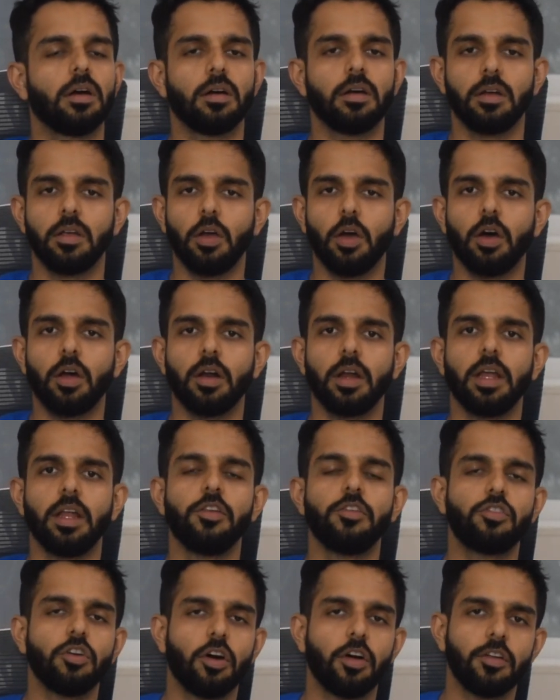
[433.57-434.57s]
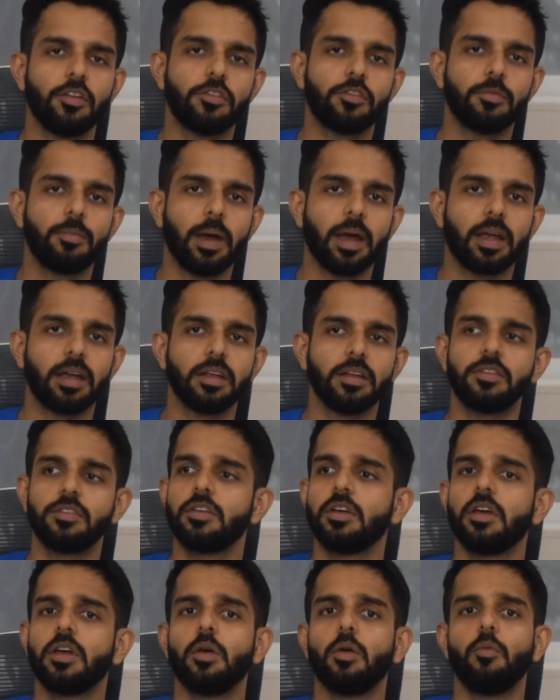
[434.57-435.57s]
your insurance package,
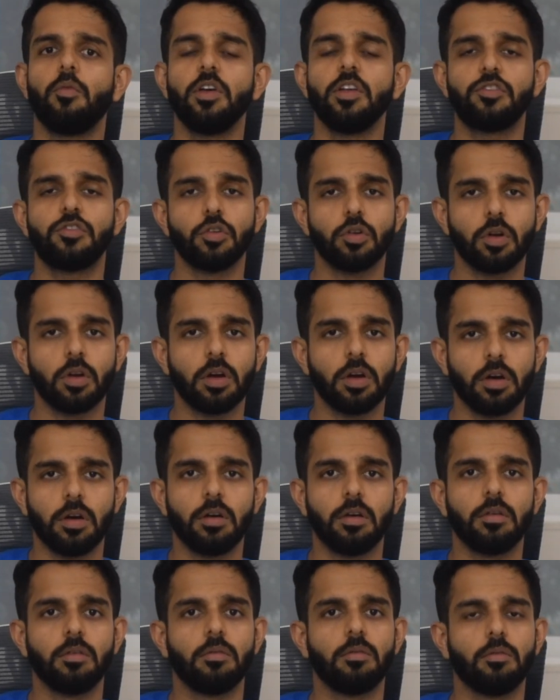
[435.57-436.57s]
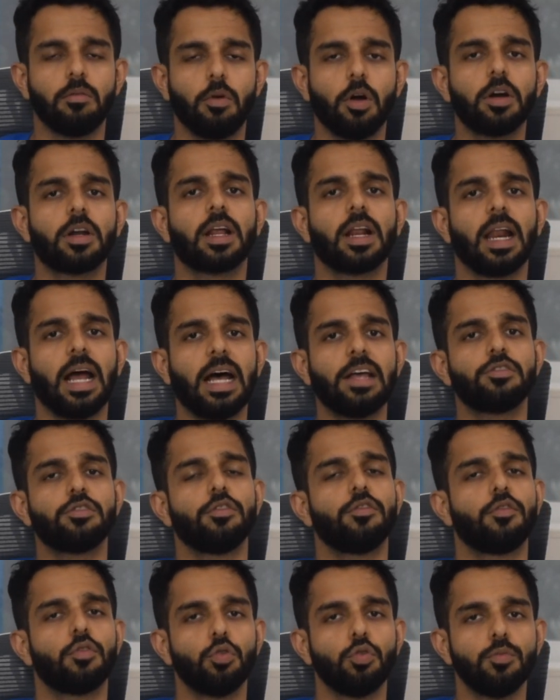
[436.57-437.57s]
what class
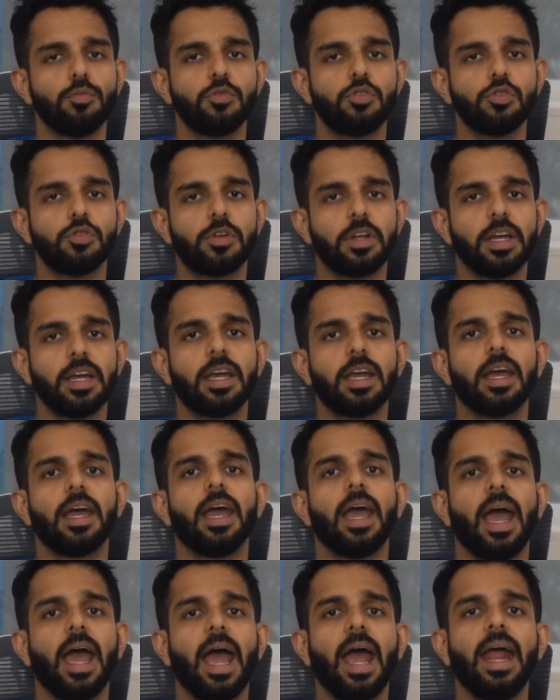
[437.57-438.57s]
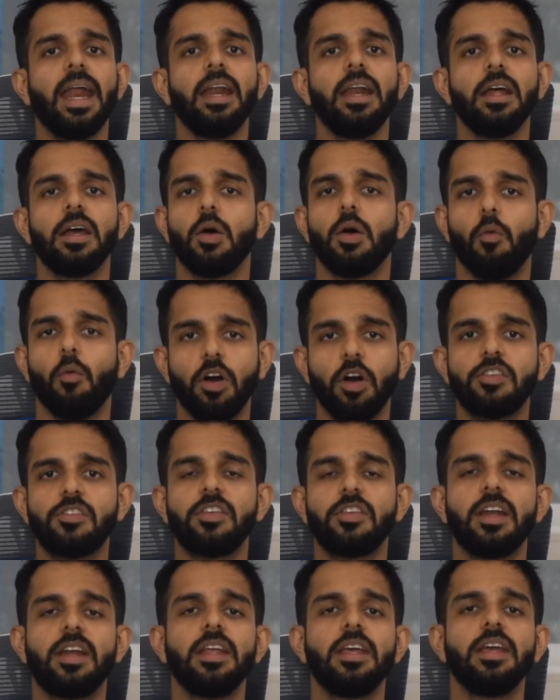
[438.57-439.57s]
of rooms you take, and what
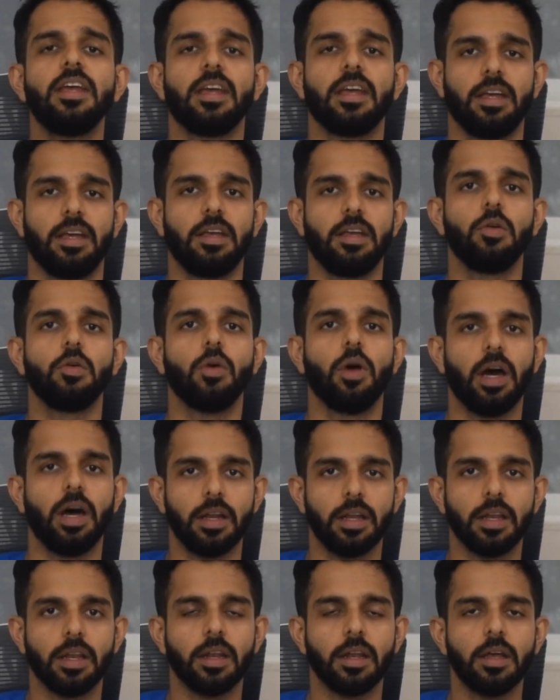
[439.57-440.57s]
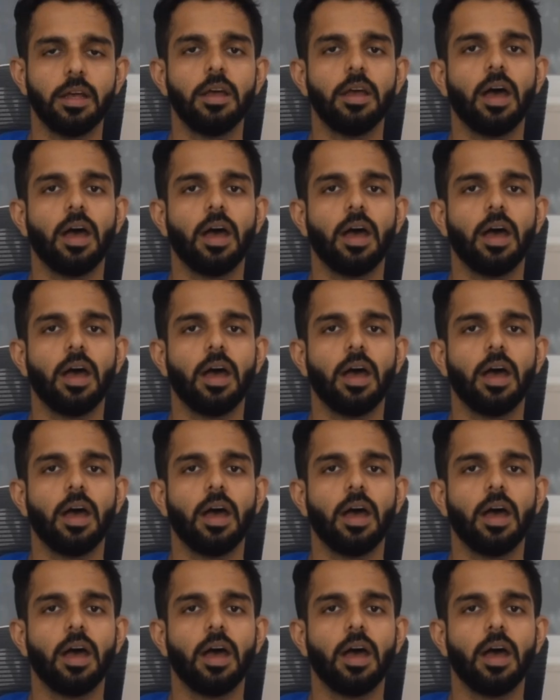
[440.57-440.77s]
city you are in.